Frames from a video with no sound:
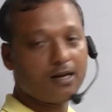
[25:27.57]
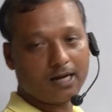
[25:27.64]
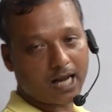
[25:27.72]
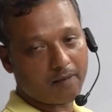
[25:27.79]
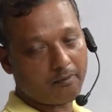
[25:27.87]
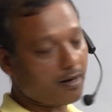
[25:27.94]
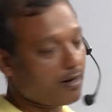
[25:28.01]

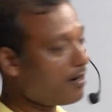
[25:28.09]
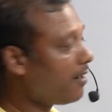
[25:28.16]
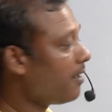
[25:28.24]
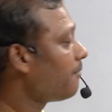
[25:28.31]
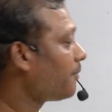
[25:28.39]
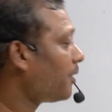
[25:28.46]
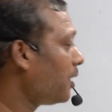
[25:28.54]
level.
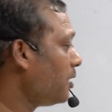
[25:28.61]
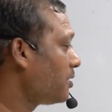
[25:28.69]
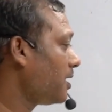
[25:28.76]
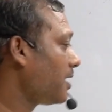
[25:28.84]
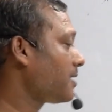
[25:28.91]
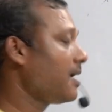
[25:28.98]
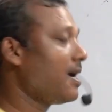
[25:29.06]

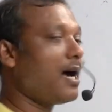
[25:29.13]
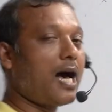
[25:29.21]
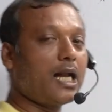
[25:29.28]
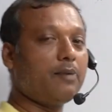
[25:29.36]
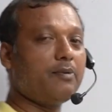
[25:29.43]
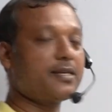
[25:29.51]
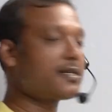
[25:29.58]
Producers
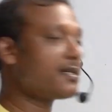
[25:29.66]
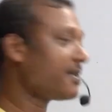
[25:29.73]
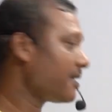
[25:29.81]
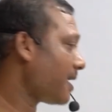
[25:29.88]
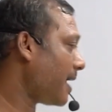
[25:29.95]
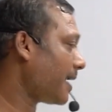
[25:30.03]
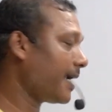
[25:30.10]
always
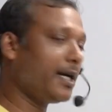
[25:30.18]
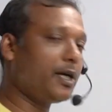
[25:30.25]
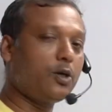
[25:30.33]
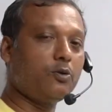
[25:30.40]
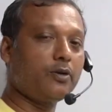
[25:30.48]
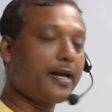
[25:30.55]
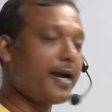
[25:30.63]
target
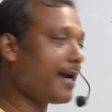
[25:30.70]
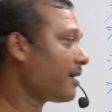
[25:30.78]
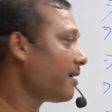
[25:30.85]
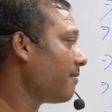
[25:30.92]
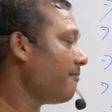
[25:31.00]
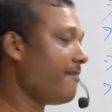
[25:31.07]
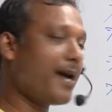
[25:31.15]
to get
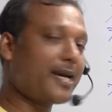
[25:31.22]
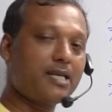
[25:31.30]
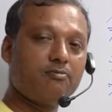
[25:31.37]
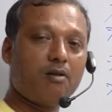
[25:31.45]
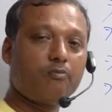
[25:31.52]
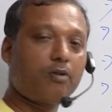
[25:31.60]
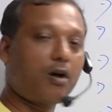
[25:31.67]

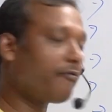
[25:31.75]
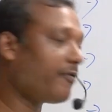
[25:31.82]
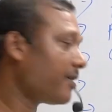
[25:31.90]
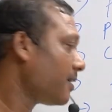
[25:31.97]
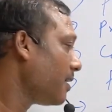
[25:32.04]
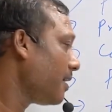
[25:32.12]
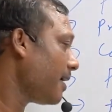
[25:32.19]
maximum profit,
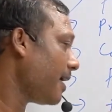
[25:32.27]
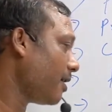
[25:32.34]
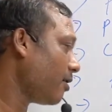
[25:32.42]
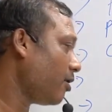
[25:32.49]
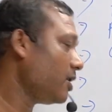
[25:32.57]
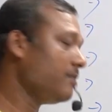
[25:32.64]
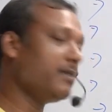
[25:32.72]
and
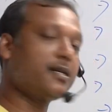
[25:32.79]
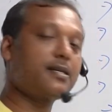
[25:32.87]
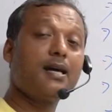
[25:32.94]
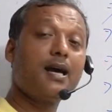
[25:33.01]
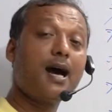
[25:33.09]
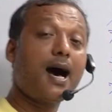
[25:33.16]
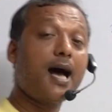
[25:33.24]
consumers
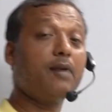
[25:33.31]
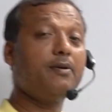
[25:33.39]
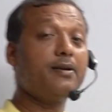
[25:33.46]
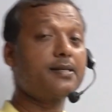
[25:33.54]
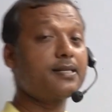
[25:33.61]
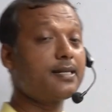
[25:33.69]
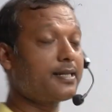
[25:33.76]

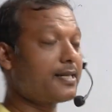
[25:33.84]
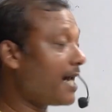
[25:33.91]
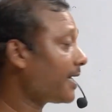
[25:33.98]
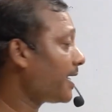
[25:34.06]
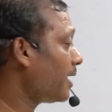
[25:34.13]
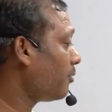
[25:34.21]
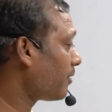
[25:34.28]
always
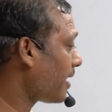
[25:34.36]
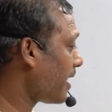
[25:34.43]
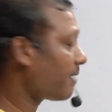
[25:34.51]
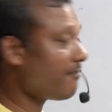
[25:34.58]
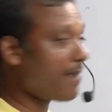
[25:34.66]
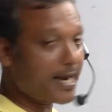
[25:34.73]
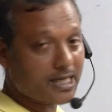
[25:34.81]
target to get
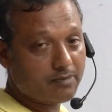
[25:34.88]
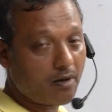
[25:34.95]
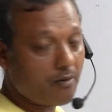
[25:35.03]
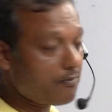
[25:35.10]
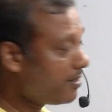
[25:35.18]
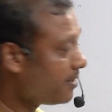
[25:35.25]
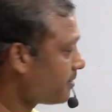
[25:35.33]
maximum
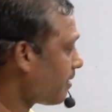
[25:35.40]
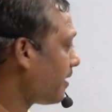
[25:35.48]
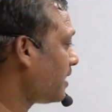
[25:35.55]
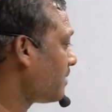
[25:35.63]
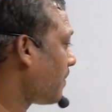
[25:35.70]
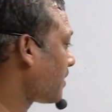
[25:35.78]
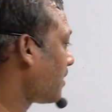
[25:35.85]

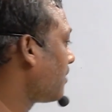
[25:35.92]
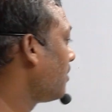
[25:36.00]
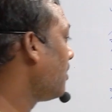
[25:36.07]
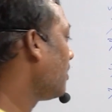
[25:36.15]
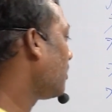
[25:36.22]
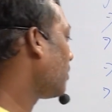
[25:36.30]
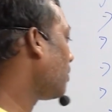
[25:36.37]
satisfaction
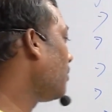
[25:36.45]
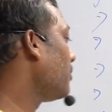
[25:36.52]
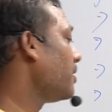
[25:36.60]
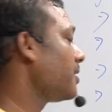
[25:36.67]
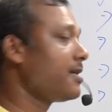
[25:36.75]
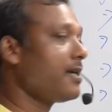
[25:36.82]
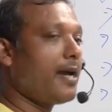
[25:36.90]
through
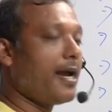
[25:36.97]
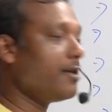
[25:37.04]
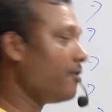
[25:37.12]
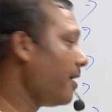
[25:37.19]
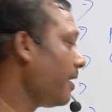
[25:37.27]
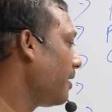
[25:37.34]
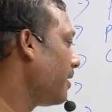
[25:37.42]
this
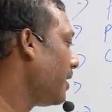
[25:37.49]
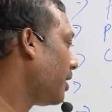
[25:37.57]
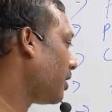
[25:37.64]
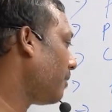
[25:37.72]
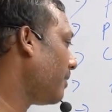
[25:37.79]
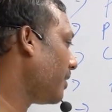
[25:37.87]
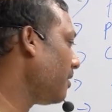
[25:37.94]
enjoying
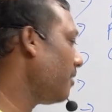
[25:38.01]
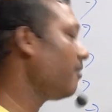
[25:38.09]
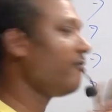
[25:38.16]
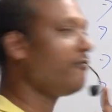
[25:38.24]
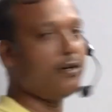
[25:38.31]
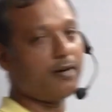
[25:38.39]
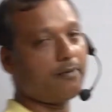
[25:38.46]
economic
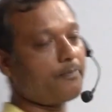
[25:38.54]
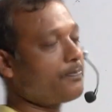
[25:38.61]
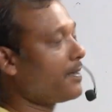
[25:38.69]
freedom.